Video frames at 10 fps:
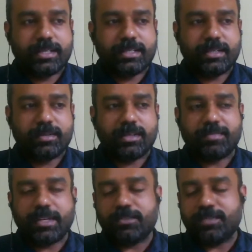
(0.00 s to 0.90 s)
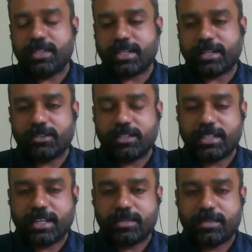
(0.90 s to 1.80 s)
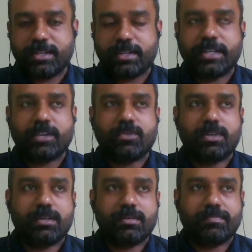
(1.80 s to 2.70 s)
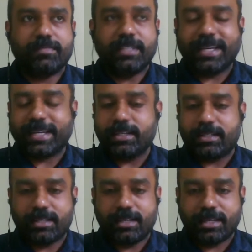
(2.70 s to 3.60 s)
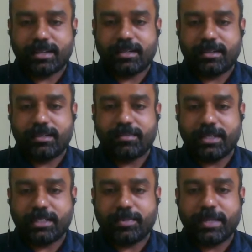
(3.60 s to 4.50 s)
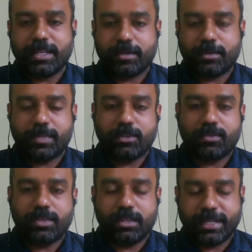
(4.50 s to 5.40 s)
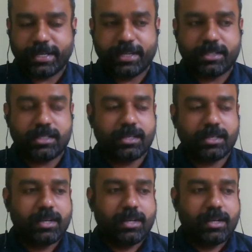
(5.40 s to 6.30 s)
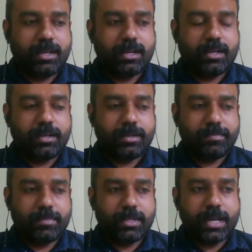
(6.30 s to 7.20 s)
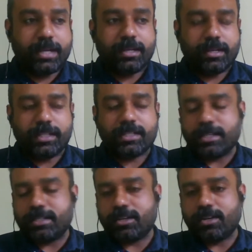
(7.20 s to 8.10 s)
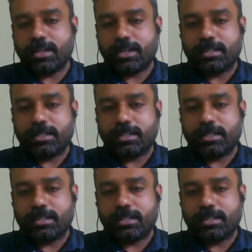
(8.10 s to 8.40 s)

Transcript: I said, many of these technologies has been running over decades. Like it's been adopted over decades, and it's not.